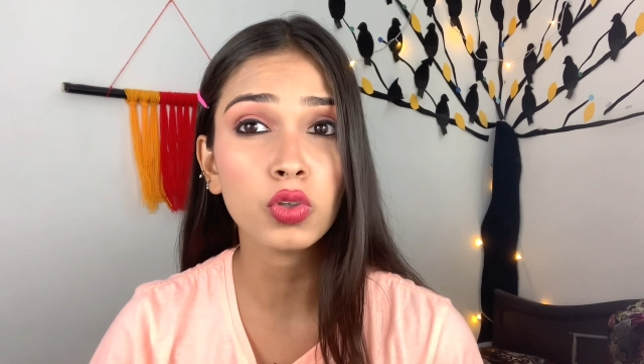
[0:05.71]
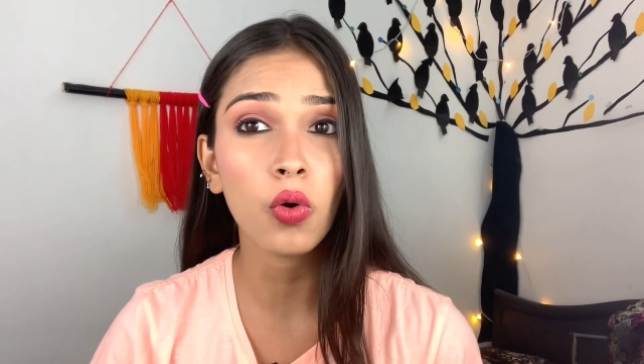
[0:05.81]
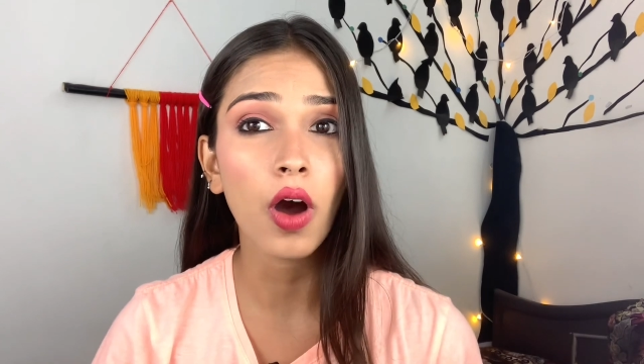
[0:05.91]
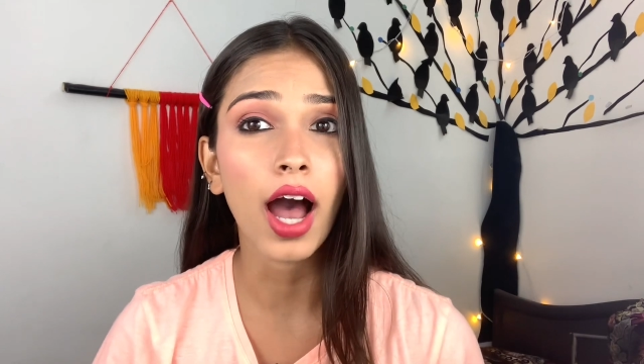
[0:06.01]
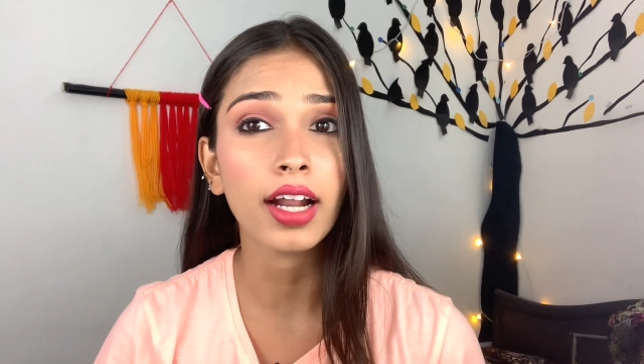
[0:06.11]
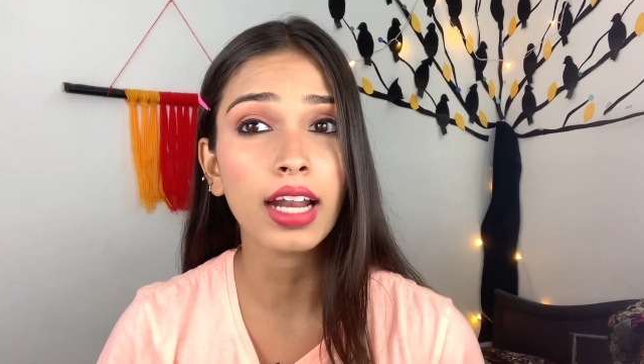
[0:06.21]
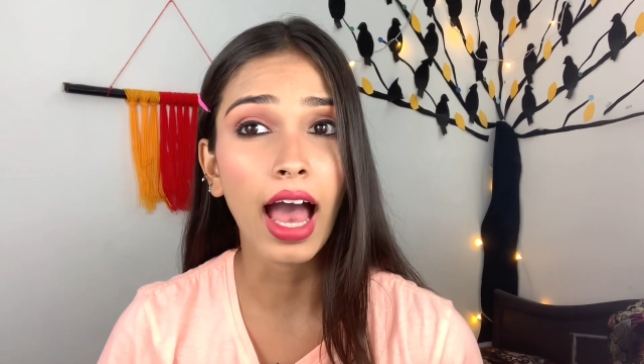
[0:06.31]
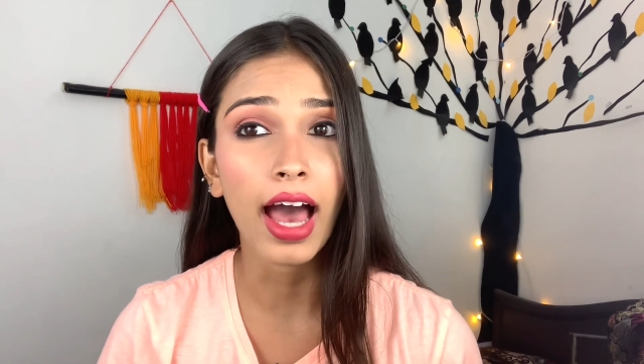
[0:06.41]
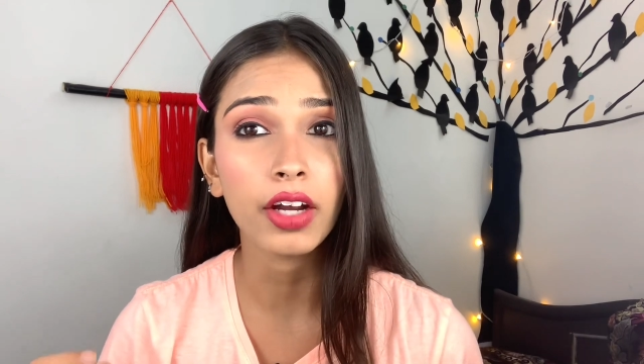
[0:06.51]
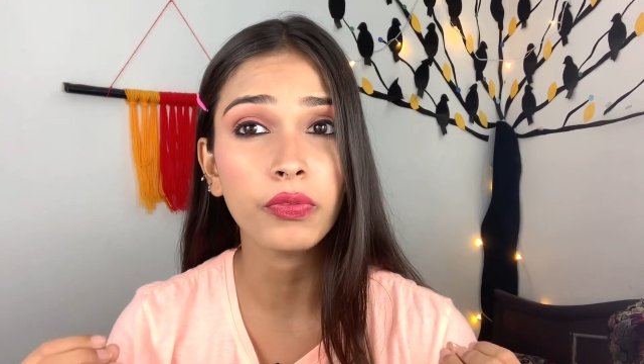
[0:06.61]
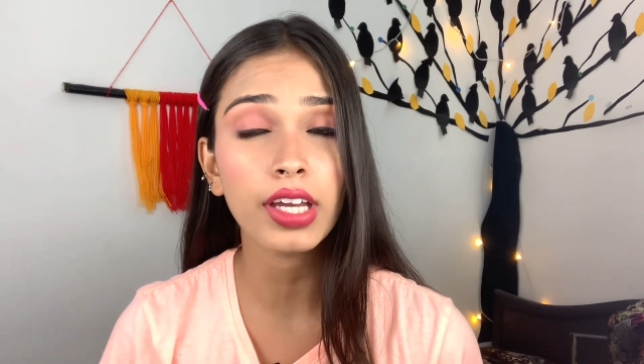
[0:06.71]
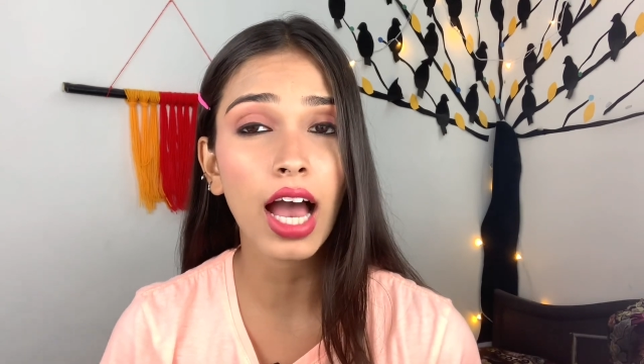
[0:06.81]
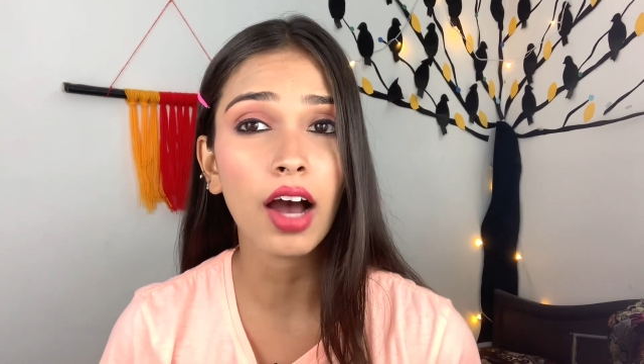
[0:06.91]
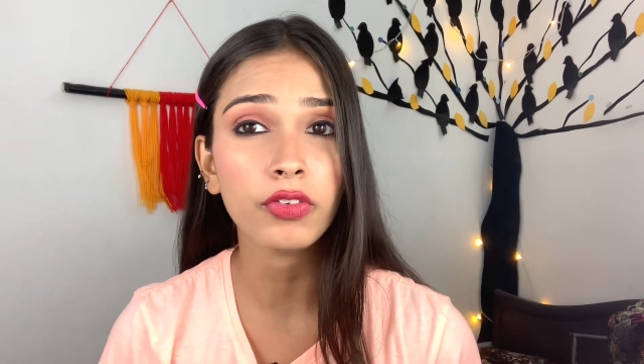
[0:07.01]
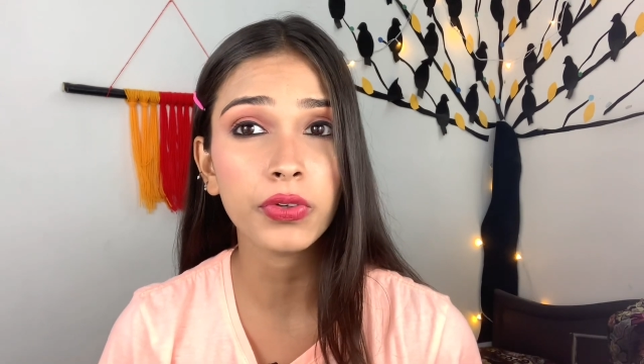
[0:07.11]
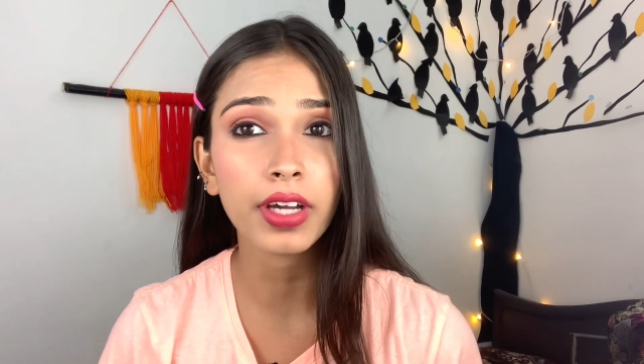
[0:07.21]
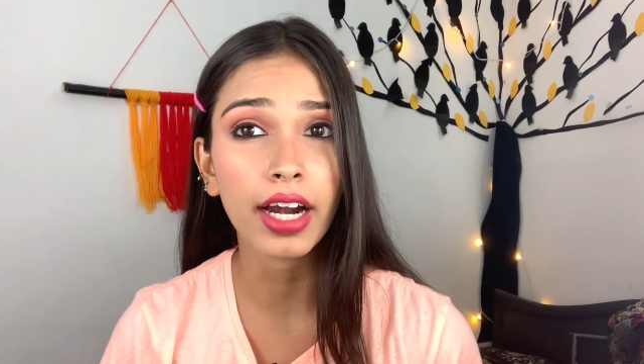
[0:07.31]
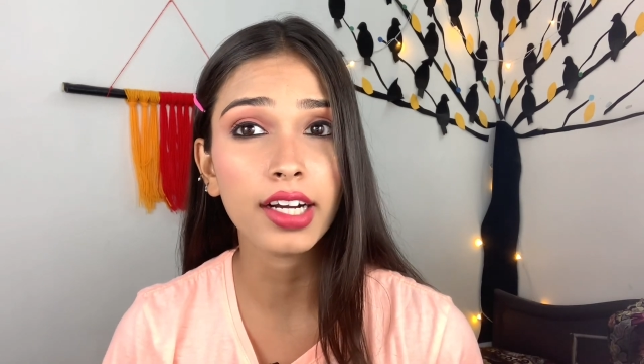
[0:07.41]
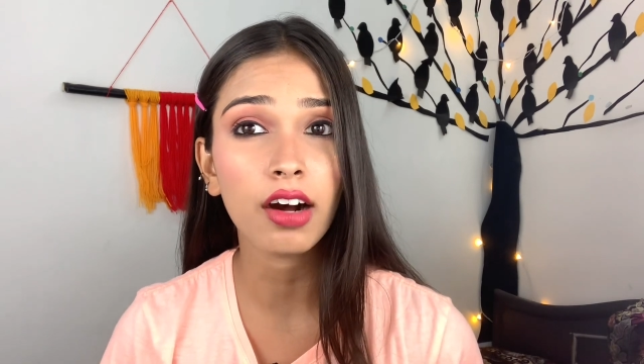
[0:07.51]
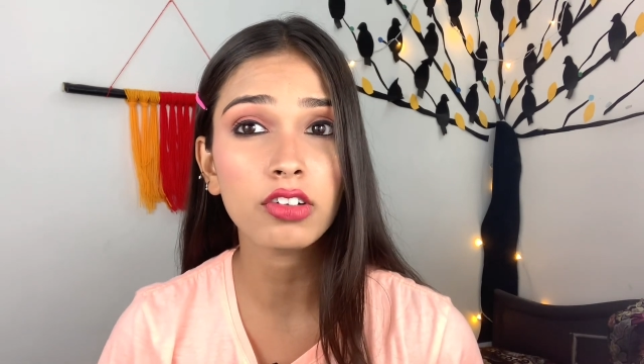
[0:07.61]
so hard and we have to
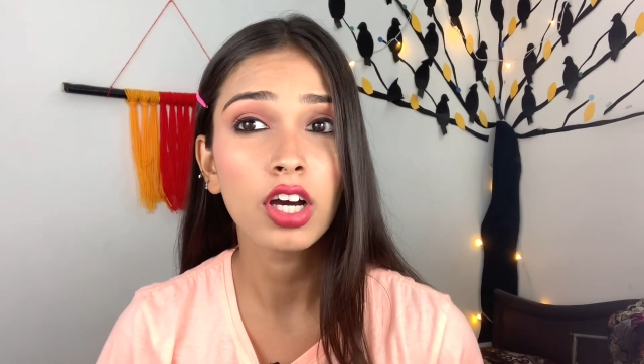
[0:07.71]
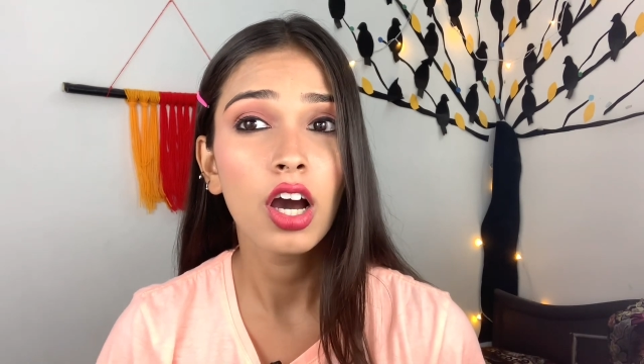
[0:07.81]
carry out